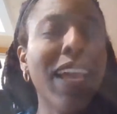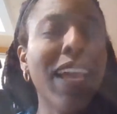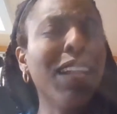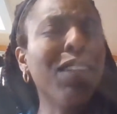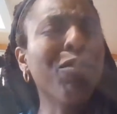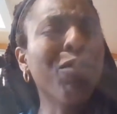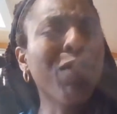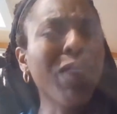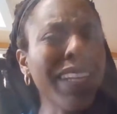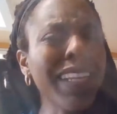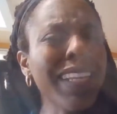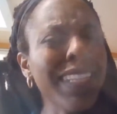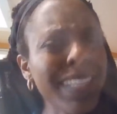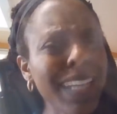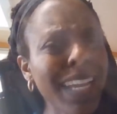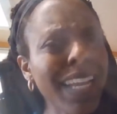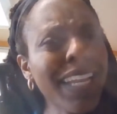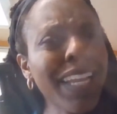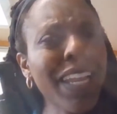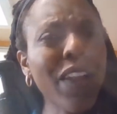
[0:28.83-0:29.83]
and really
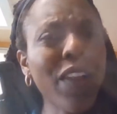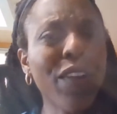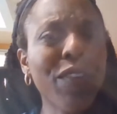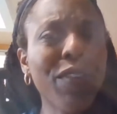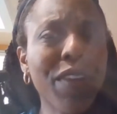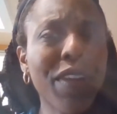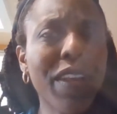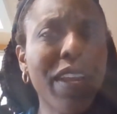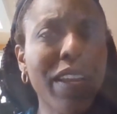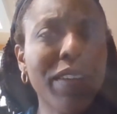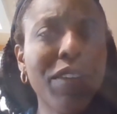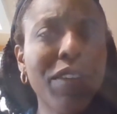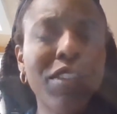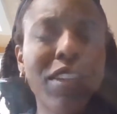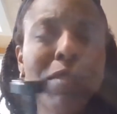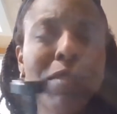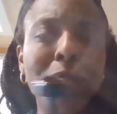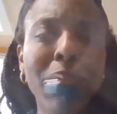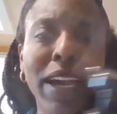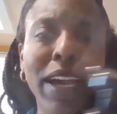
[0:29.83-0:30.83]
take care of your
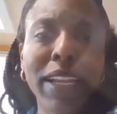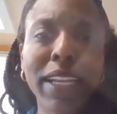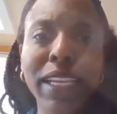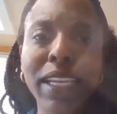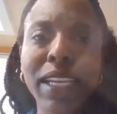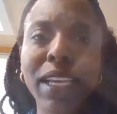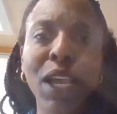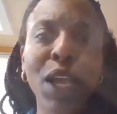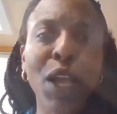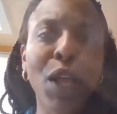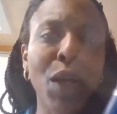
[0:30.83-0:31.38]
energy body